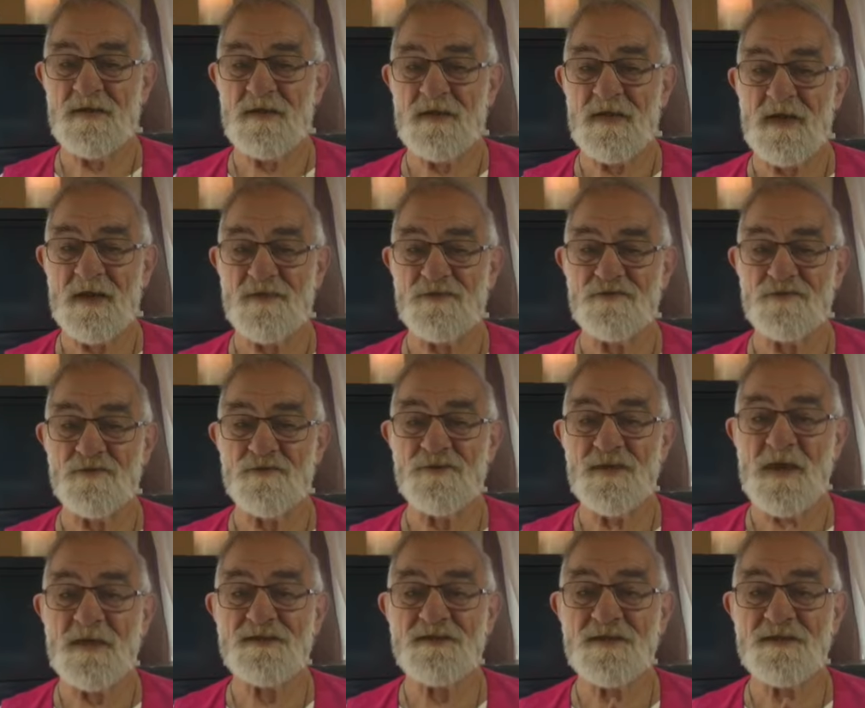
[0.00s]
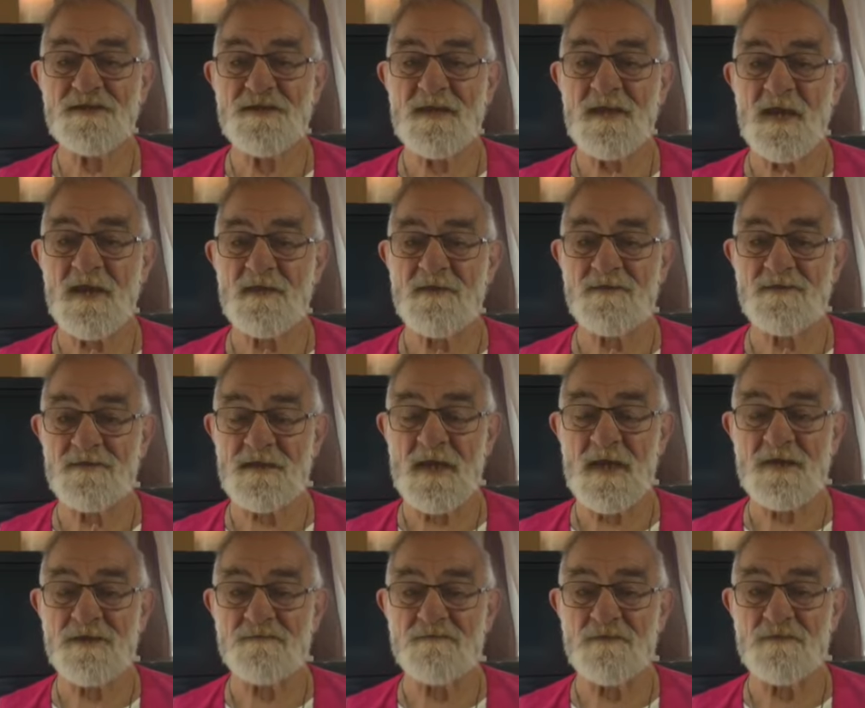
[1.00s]
And through that
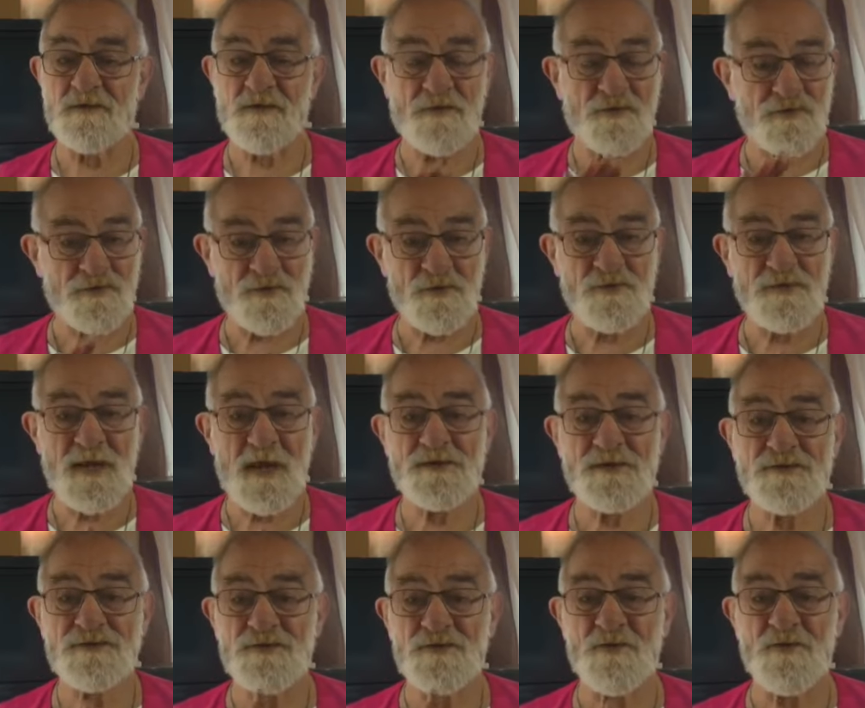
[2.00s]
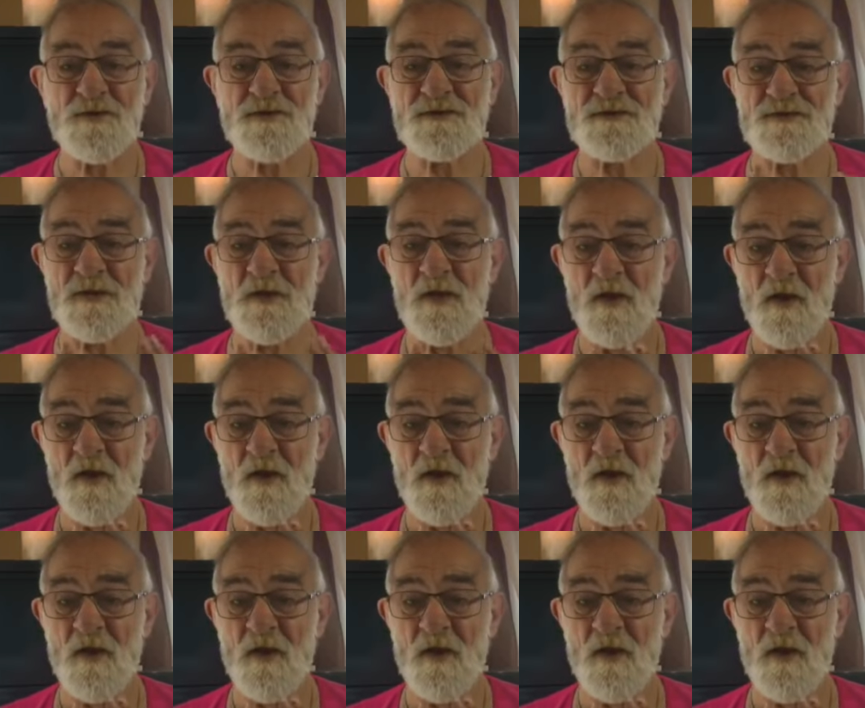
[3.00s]
disengagement, through that choice